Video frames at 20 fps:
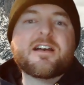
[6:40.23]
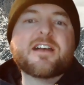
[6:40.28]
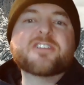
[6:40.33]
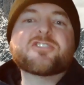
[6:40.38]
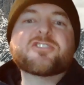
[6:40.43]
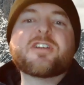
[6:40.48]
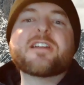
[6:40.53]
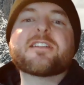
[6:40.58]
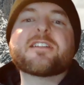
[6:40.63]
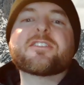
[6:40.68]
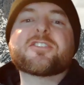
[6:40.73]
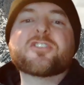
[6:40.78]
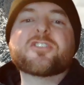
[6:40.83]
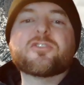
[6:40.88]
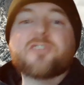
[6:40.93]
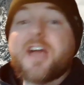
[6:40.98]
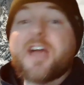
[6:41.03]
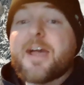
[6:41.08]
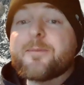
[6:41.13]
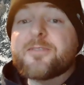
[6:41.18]
I try to
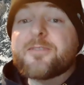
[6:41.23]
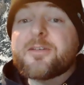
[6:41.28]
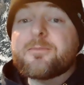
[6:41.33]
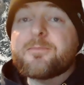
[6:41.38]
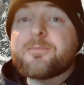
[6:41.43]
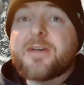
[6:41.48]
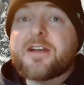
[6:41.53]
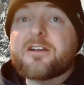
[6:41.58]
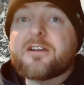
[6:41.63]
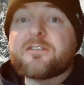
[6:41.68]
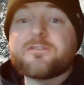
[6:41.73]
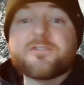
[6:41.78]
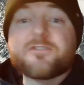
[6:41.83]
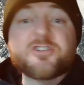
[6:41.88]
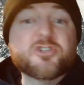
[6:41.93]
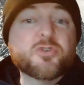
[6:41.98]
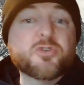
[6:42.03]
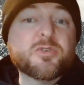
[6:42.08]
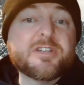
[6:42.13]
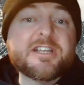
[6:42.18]
describe them better
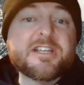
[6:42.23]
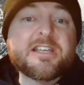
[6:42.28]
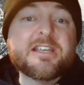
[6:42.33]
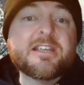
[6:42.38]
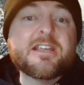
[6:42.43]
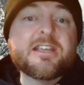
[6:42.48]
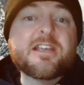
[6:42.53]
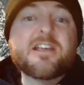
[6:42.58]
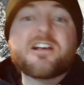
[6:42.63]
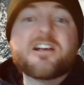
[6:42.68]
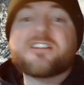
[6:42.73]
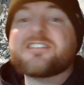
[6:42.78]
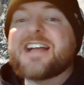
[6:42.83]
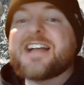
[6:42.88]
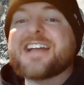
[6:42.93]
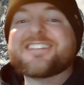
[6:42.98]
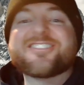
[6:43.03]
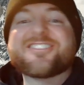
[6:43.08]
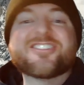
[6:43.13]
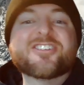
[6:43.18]
visually. I'll
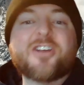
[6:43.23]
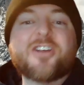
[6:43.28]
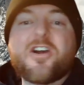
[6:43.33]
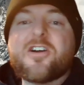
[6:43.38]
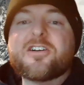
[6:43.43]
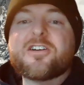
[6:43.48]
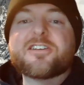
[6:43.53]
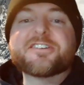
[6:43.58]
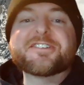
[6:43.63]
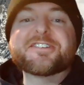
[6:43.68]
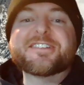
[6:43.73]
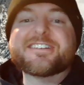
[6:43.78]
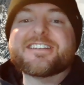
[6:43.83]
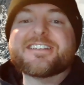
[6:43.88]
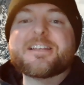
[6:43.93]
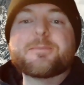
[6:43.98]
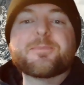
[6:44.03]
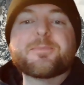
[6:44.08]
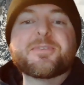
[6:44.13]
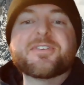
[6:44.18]
add scars,
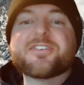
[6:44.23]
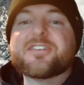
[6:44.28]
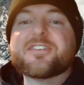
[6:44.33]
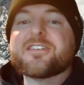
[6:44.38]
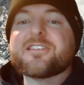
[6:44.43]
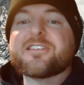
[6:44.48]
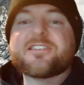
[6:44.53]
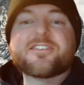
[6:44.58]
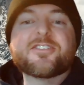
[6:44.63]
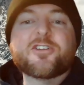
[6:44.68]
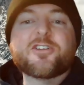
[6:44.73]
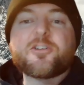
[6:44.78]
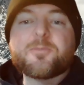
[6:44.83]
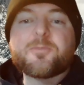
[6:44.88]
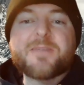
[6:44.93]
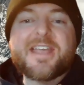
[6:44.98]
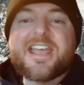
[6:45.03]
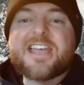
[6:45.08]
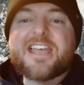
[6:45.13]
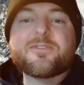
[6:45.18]
limps, and
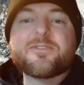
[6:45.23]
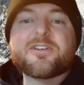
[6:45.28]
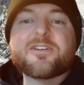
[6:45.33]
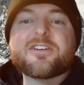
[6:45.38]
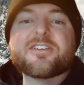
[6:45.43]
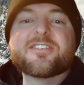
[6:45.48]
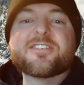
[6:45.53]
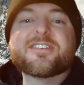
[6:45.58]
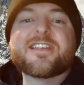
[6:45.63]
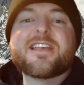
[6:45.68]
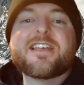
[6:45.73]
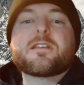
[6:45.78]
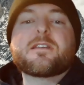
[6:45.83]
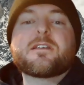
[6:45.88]
certain behaviors.